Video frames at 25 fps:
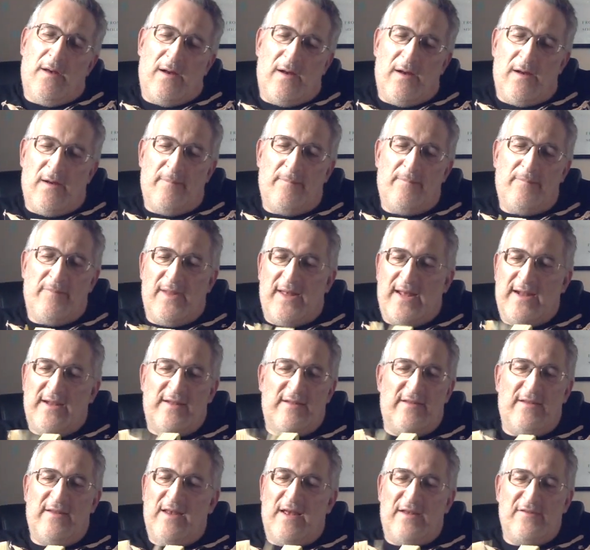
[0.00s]
Um,
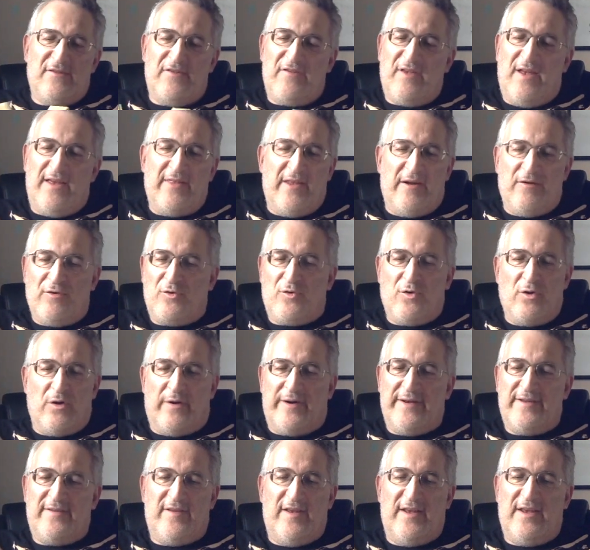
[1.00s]
and as I say, there are good
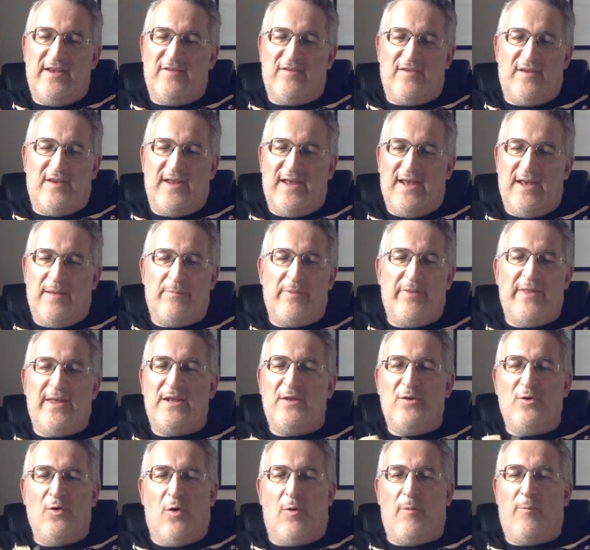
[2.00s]
ideas in here, but they're
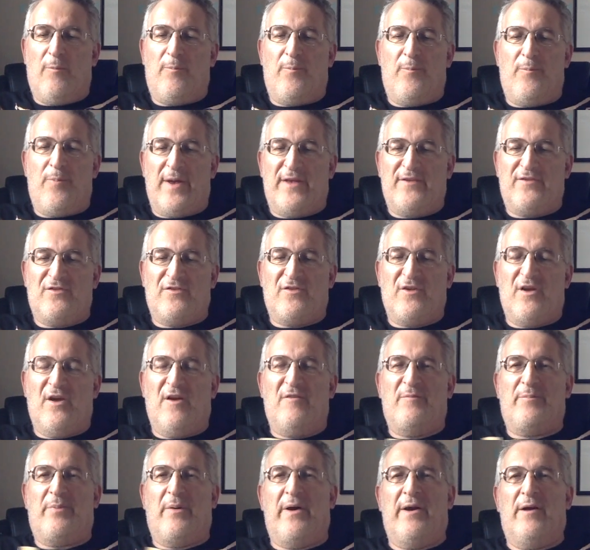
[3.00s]
not best
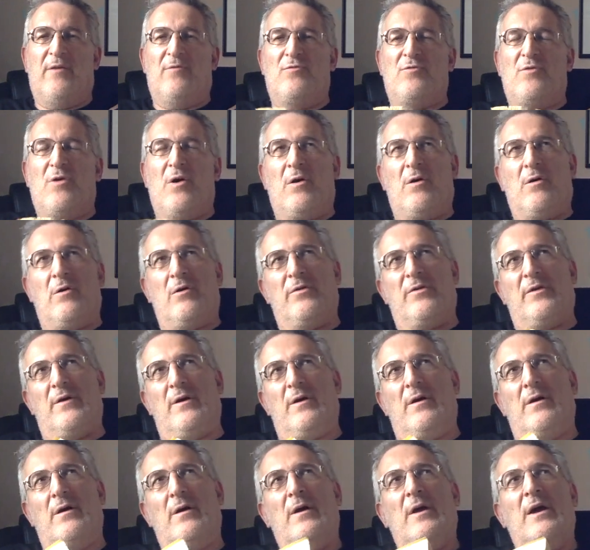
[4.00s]
served by a
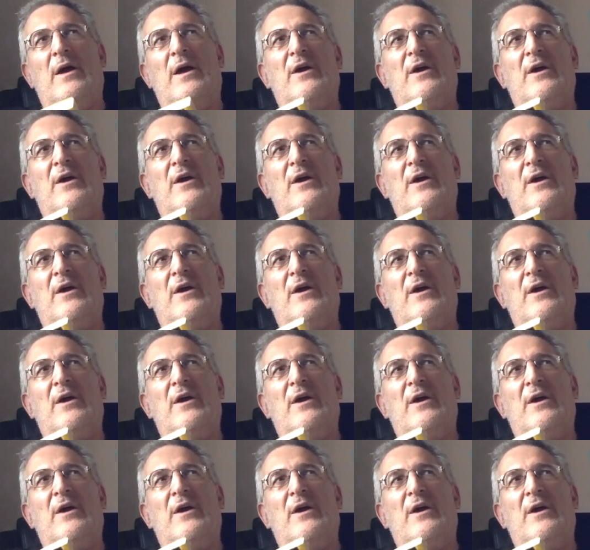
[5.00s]
rather